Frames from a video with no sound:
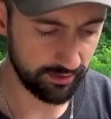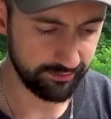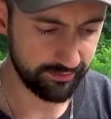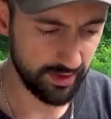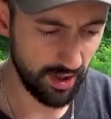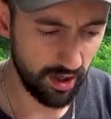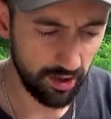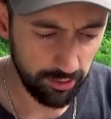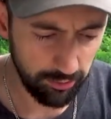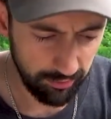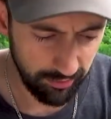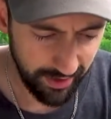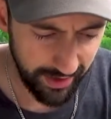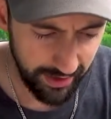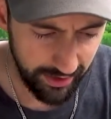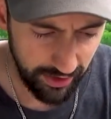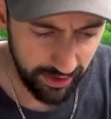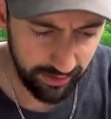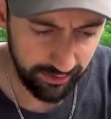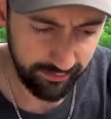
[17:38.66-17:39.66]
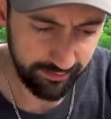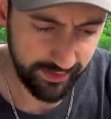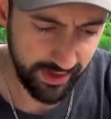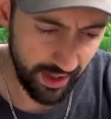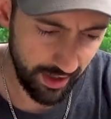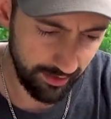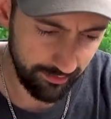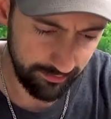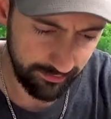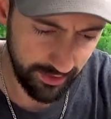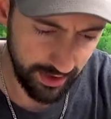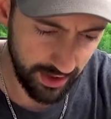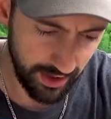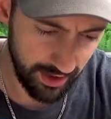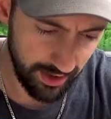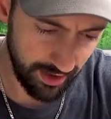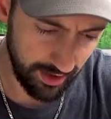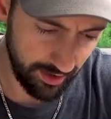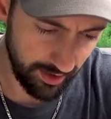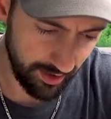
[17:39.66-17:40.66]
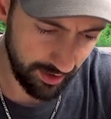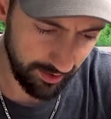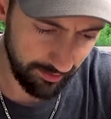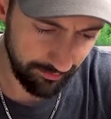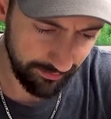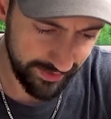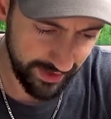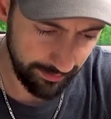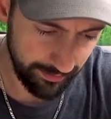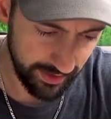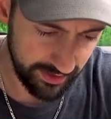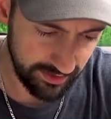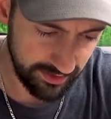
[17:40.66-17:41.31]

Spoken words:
Doug Ritter, yeah, something